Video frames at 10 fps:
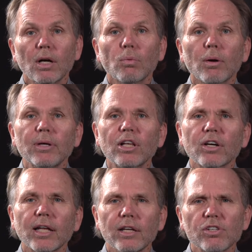where we
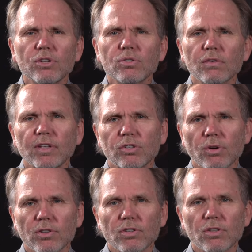look at issues of
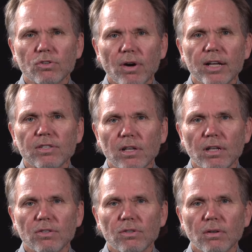interest to the Tri
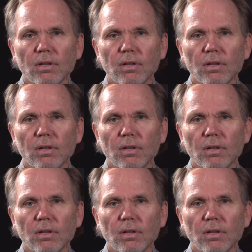Cities.